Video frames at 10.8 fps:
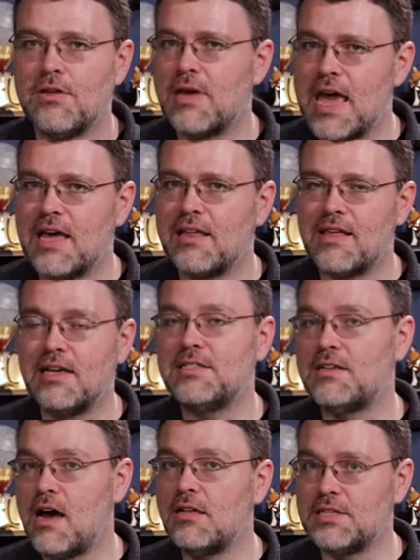You can get that.
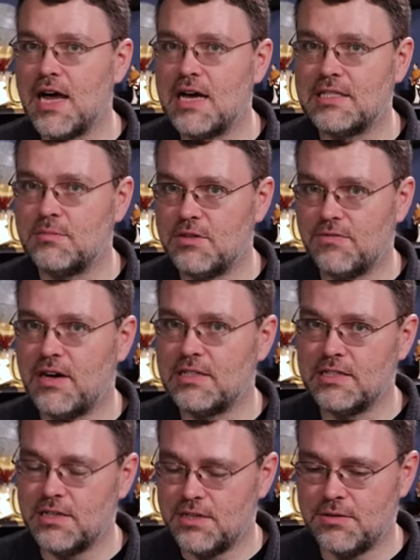Synology has some
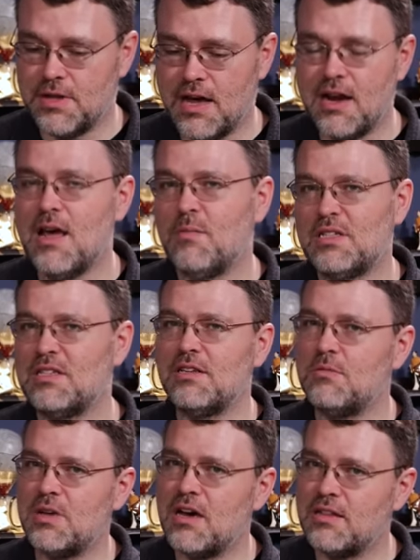devices that do that, but it's a
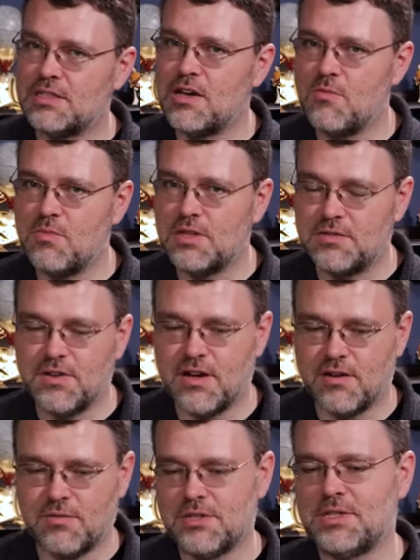little beyond the scope of this
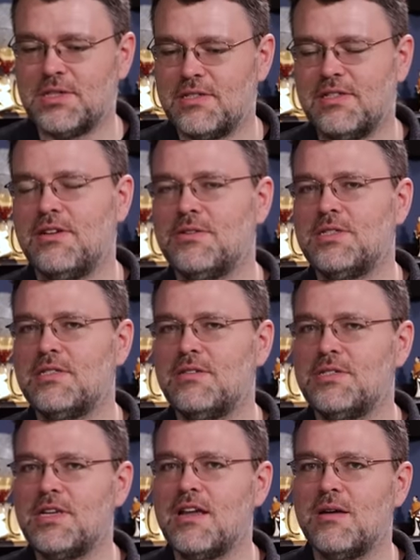video. We're just you're,
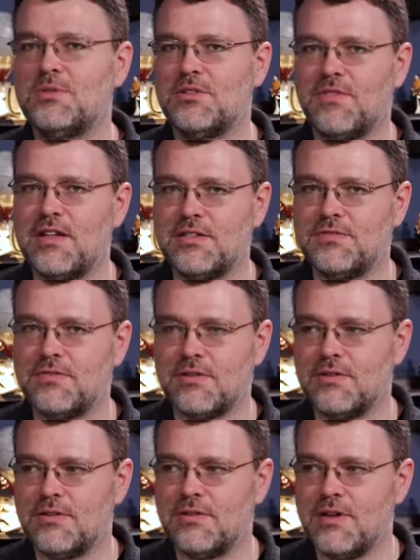you're setting up surveillance
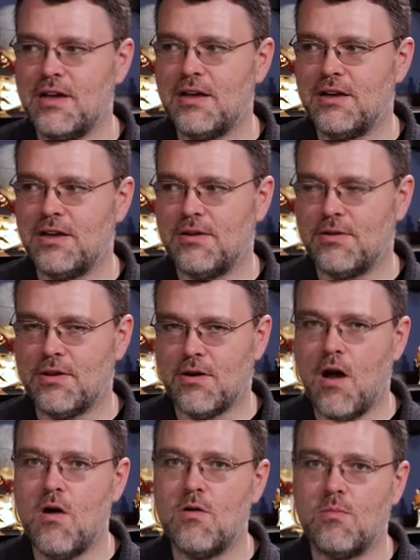for you know, your
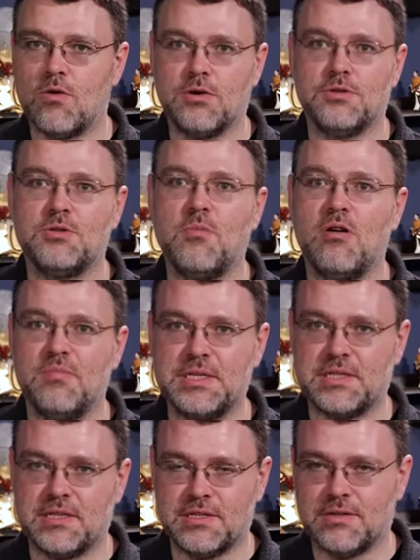home or your small
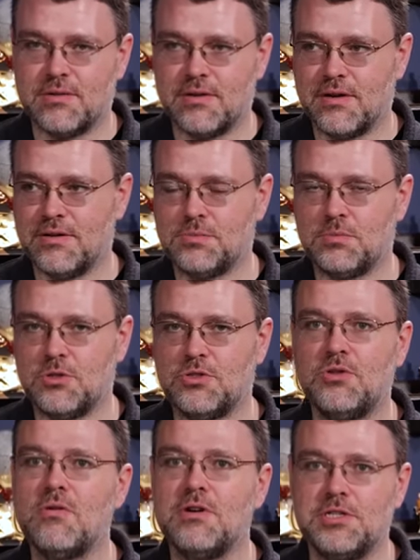business or your, your
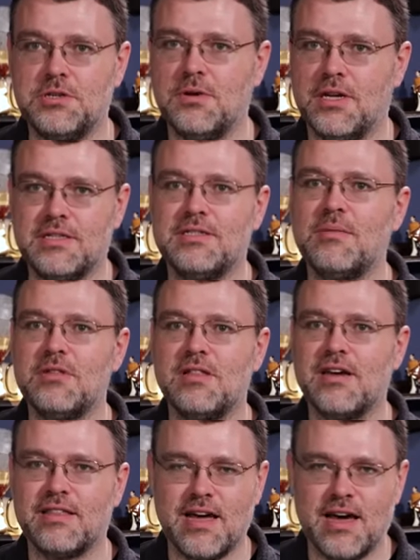storage unit, something
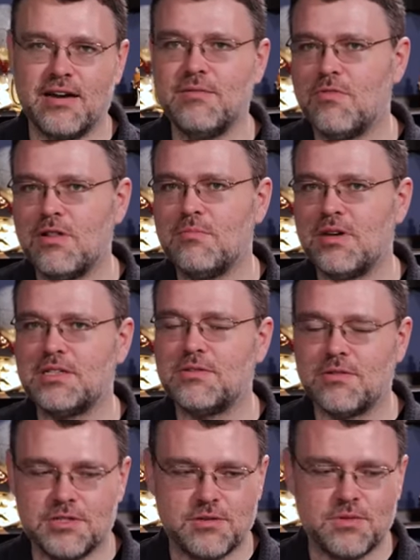like that. really big
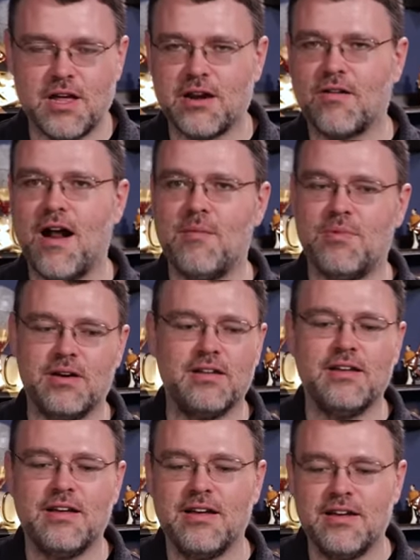storage unit with a lot of crap in it.
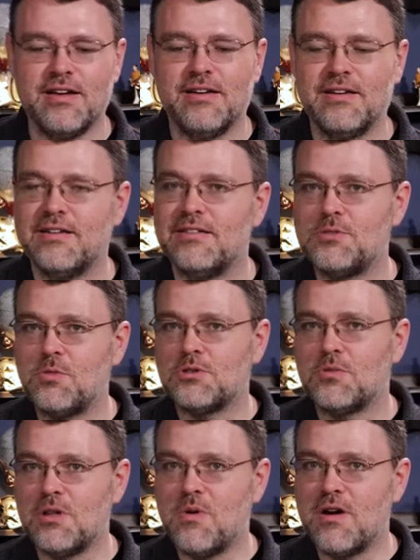This works
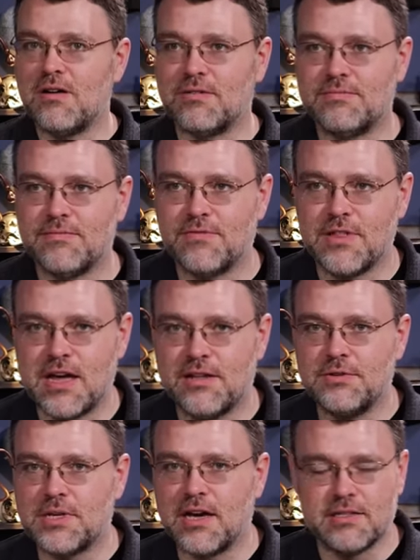really well for that
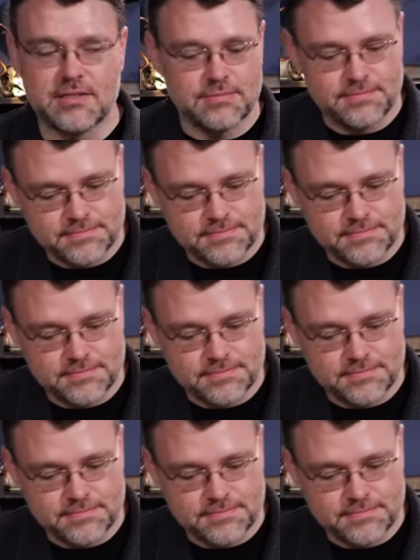use case.